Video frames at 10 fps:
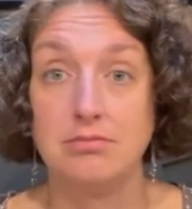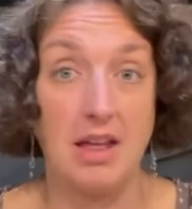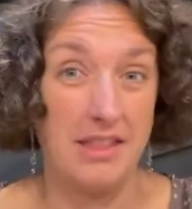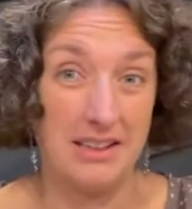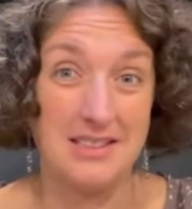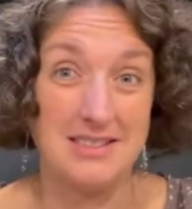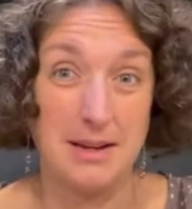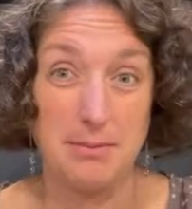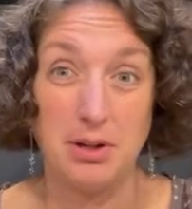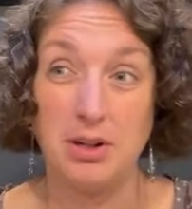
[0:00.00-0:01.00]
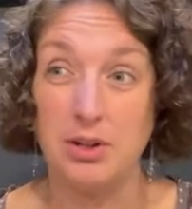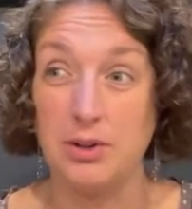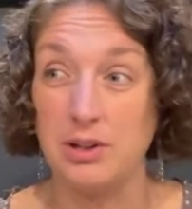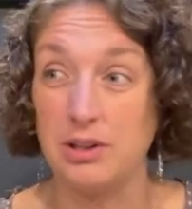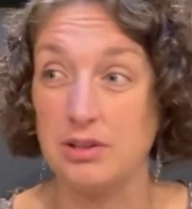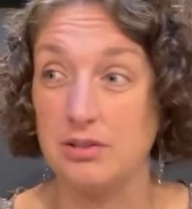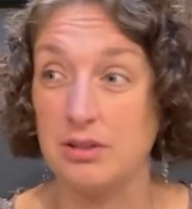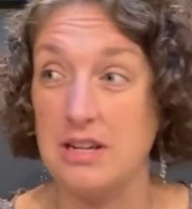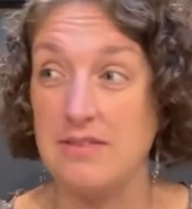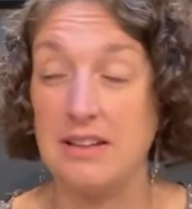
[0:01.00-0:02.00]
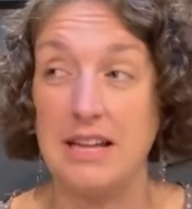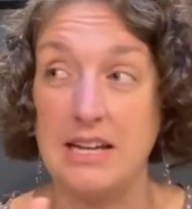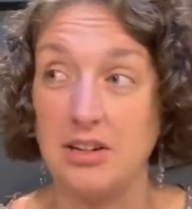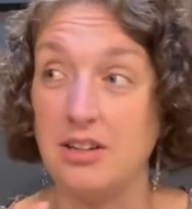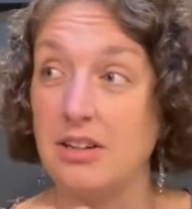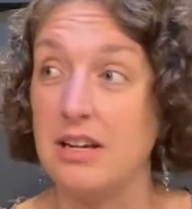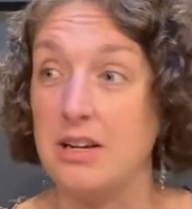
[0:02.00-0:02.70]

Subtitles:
I think, December or even later.